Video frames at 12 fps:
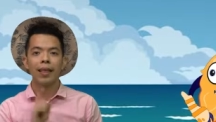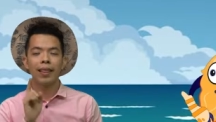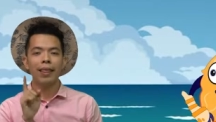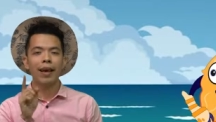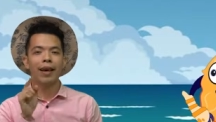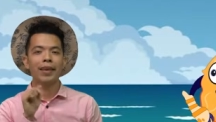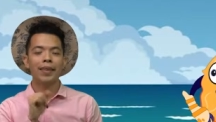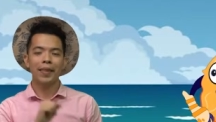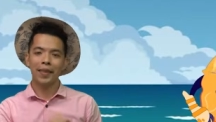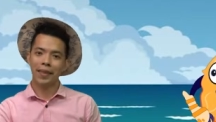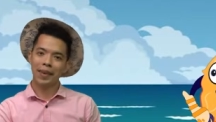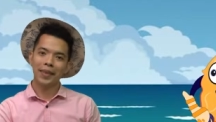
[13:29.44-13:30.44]
Like
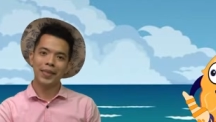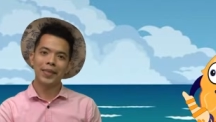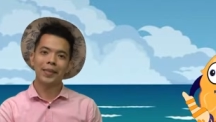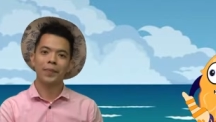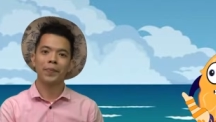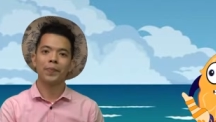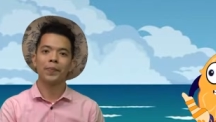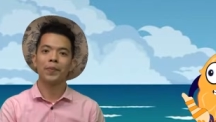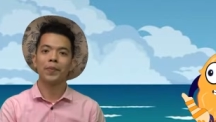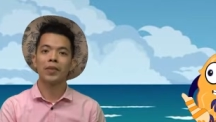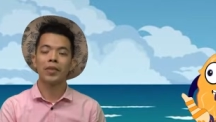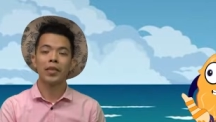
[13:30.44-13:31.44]
this.
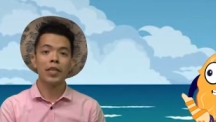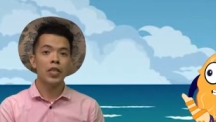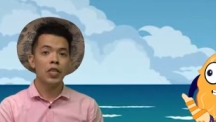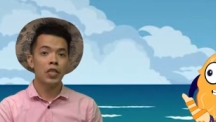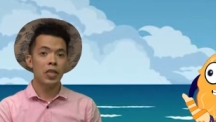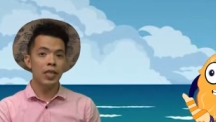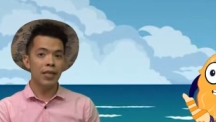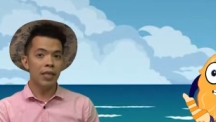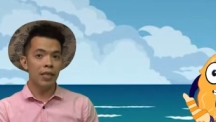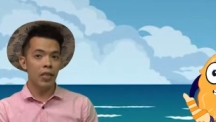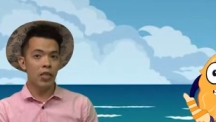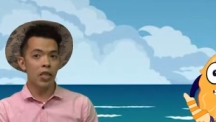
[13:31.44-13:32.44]
She
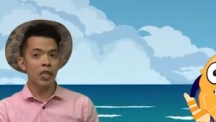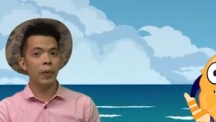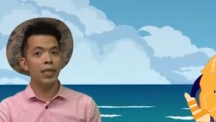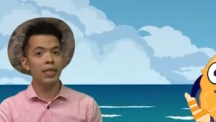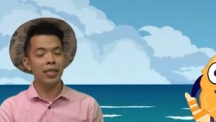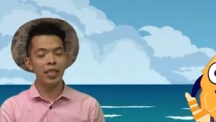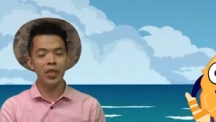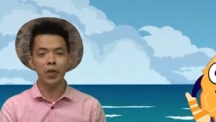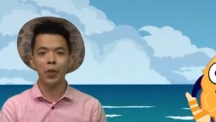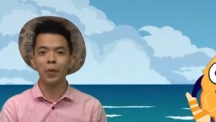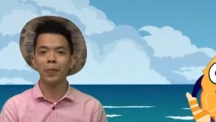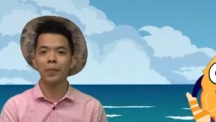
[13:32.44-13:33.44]
sells seashells by the seashore.